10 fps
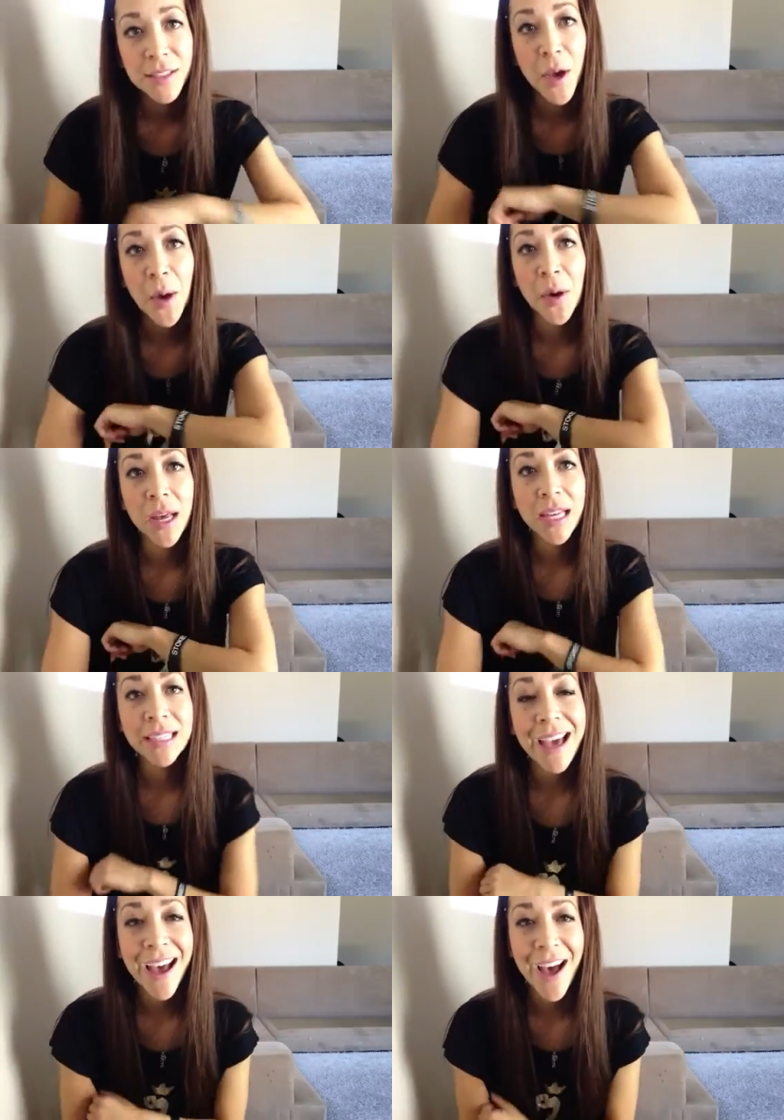So
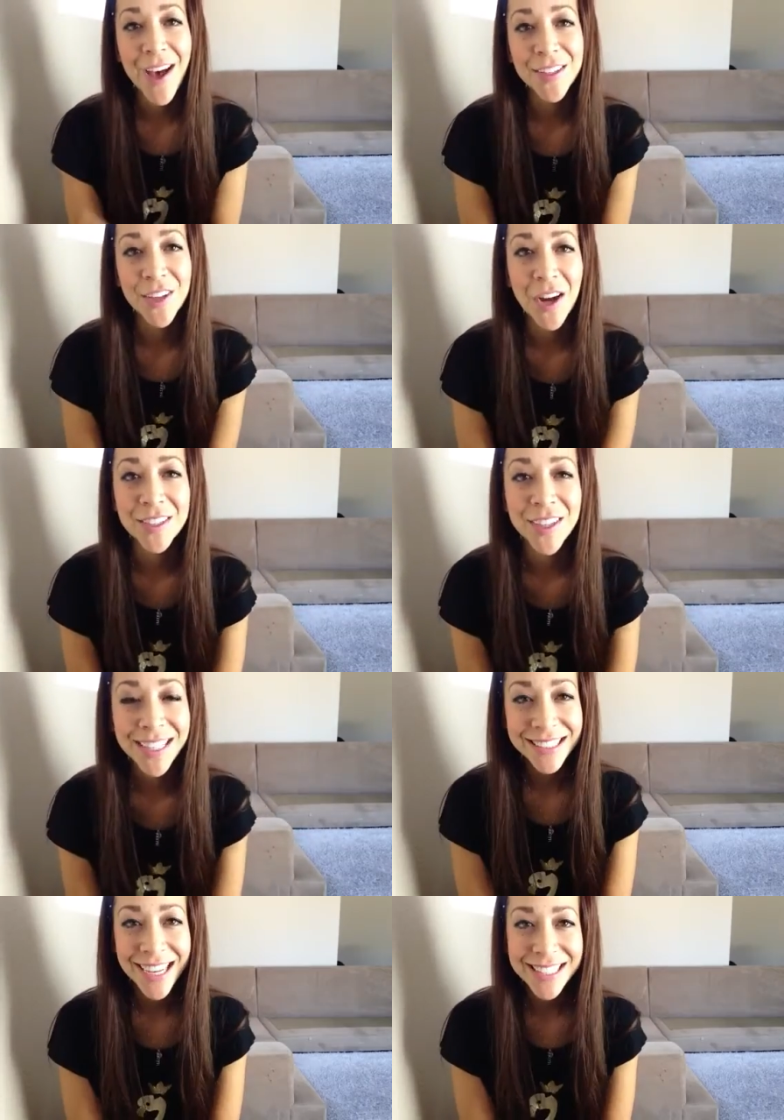yeah, I'll talk to you
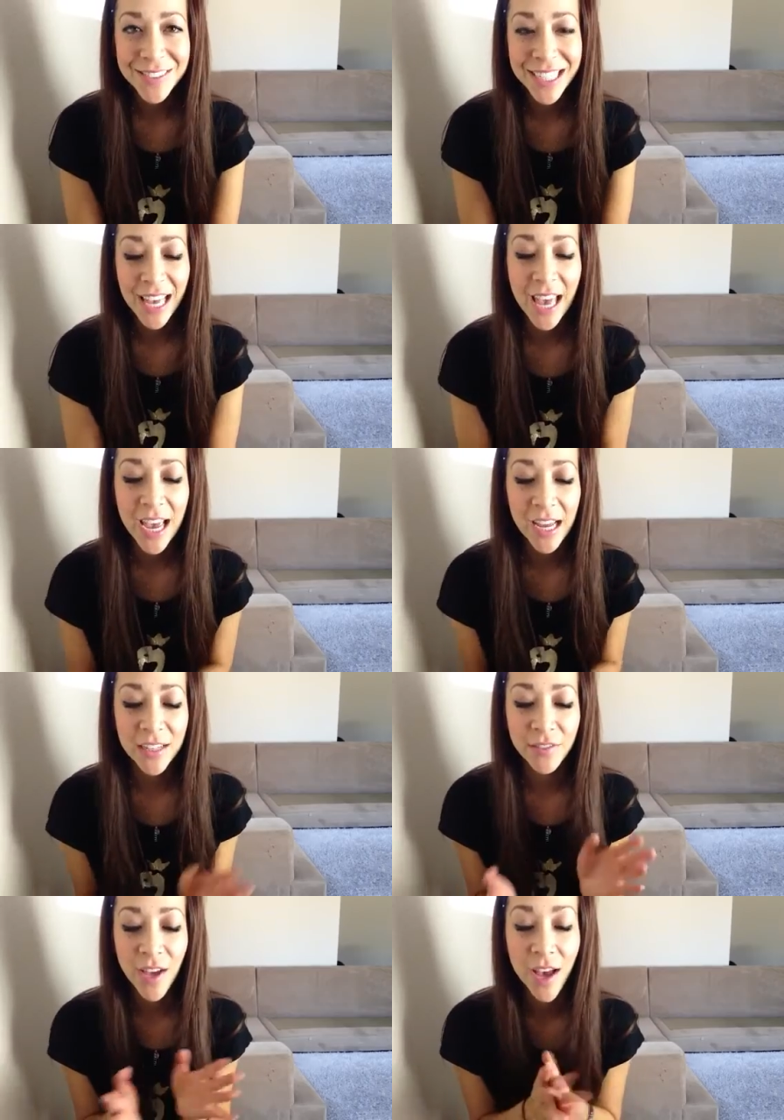guys next week. And
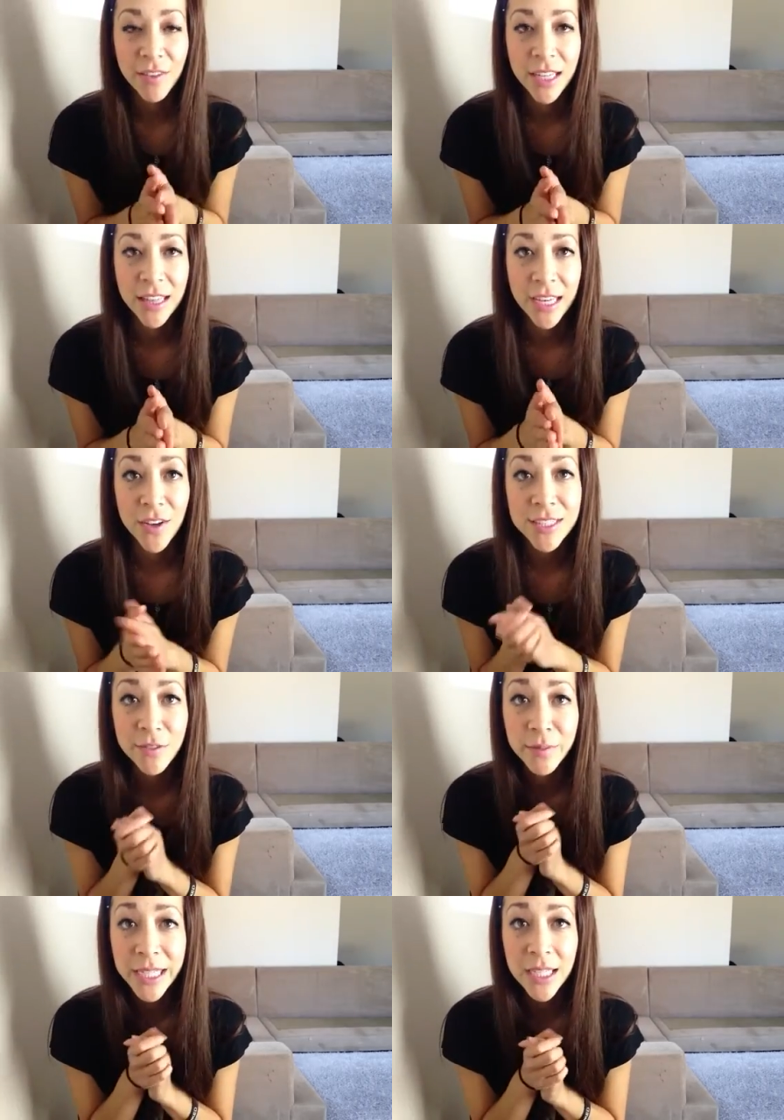if you have anything else
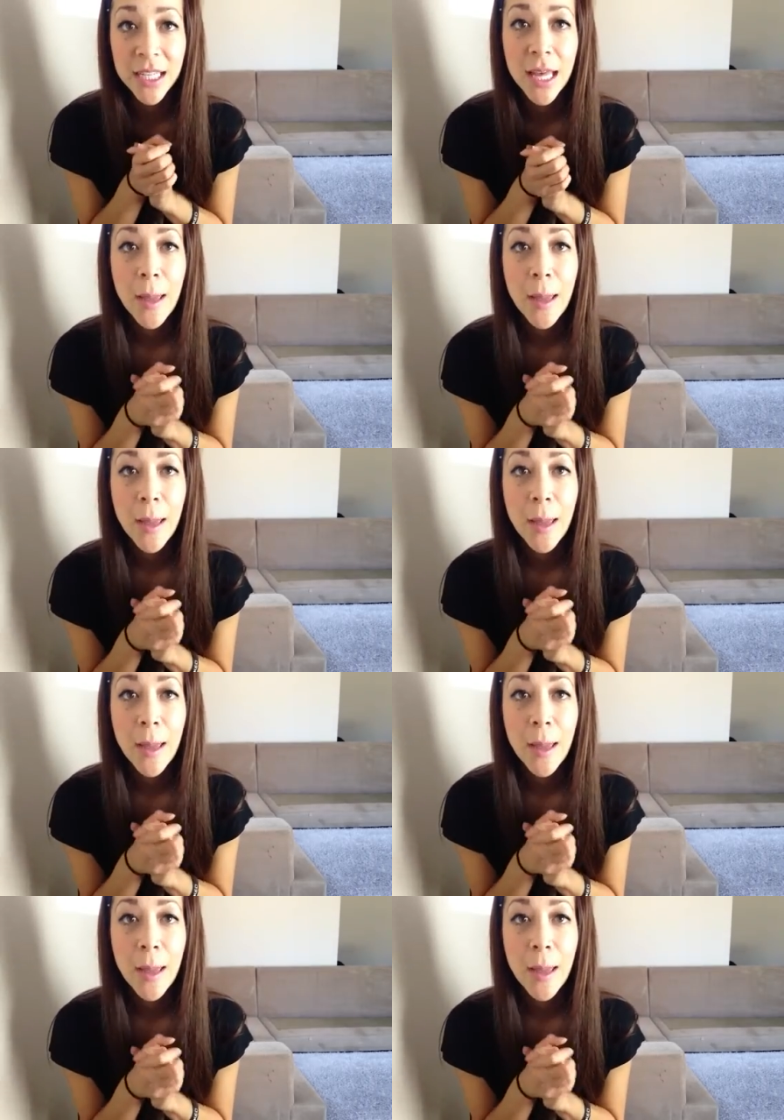for me,